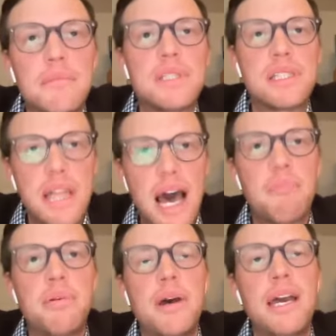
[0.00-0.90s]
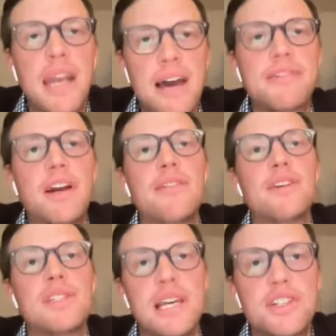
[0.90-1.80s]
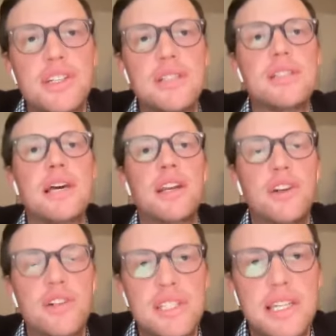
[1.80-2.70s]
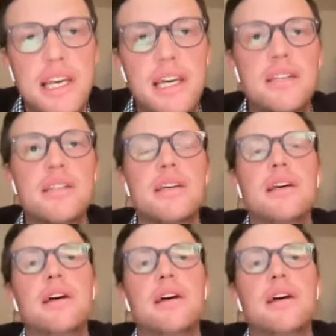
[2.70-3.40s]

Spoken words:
stop and have conversations and understand